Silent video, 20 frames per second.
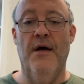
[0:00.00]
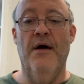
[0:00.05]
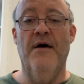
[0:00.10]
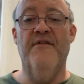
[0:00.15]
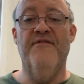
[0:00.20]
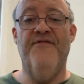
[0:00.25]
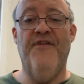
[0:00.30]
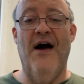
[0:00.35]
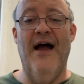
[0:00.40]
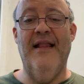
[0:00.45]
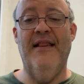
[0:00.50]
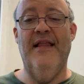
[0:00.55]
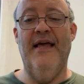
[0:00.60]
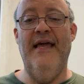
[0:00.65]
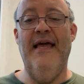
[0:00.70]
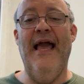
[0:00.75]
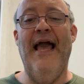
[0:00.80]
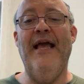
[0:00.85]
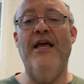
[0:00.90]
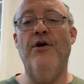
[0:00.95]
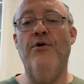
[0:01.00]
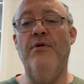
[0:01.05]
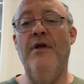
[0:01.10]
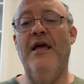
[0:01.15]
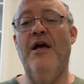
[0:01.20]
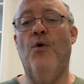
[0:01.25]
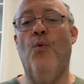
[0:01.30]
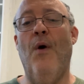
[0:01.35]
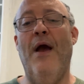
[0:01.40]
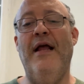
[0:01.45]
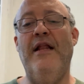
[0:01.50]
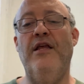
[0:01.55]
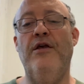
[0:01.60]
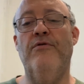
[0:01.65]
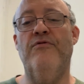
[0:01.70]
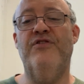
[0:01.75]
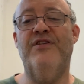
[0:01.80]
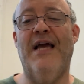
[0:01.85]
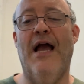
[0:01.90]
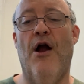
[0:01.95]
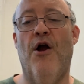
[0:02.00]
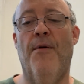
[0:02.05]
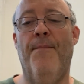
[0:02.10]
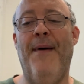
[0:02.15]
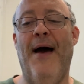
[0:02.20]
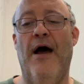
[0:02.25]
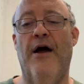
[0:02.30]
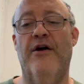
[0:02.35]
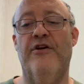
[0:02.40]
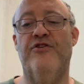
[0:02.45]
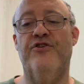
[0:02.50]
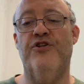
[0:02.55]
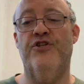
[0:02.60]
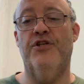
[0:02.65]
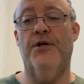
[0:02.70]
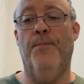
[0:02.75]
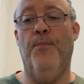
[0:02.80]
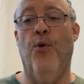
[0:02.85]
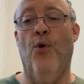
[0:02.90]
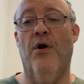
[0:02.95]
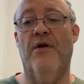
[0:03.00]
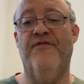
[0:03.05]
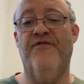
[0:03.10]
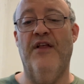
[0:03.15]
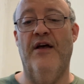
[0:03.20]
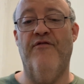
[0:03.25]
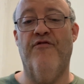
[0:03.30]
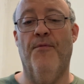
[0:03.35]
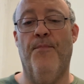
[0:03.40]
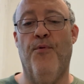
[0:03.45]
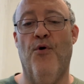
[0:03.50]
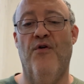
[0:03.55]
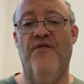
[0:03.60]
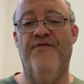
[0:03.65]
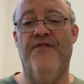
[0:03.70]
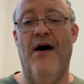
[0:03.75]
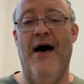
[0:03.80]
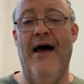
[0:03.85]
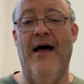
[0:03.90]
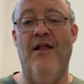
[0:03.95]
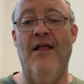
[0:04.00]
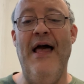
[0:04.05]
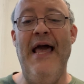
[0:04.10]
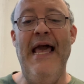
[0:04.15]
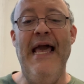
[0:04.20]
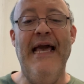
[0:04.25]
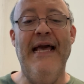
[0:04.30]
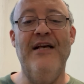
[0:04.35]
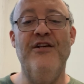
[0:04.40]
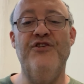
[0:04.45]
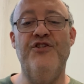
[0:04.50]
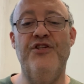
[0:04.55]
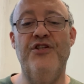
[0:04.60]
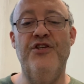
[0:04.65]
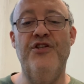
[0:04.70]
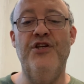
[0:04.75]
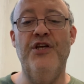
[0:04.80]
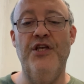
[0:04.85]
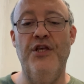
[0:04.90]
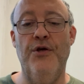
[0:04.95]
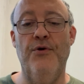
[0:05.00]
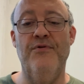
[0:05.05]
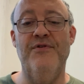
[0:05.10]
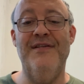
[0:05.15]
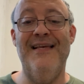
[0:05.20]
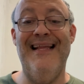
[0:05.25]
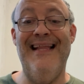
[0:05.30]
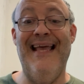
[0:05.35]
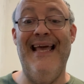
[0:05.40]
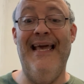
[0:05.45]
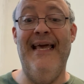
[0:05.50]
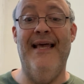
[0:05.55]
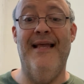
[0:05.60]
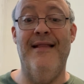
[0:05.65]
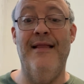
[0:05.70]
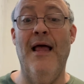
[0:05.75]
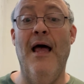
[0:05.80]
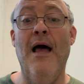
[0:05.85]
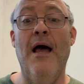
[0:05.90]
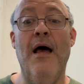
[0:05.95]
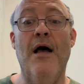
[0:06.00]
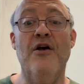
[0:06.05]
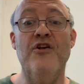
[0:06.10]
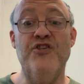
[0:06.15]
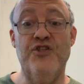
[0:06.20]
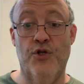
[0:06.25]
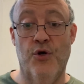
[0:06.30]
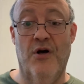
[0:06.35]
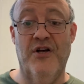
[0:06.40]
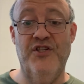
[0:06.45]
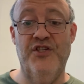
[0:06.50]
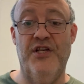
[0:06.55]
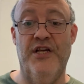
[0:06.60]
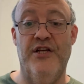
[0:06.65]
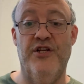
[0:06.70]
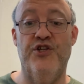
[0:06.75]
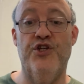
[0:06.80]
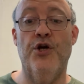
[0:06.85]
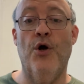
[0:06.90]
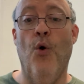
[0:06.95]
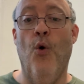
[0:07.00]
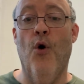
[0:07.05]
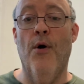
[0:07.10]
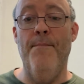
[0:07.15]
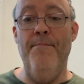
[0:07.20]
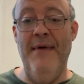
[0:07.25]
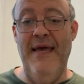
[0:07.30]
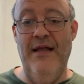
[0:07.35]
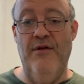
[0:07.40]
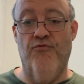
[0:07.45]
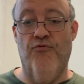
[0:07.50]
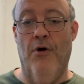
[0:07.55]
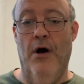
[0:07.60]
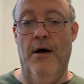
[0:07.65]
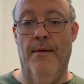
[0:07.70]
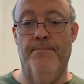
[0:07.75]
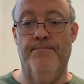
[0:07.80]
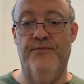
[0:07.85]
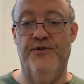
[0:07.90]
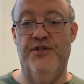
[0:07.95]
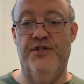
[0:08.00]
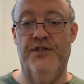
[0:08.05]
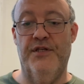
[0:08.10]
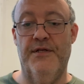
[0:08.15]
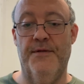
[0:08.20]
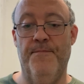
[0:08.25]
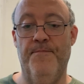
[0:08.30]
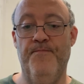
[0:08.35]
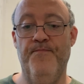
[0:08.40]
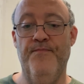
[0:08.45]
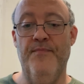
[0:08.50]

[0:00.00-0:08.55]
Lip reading: Finally, a unique way to use carrot powder to support flavor profile is to use it in sausage or meat rubs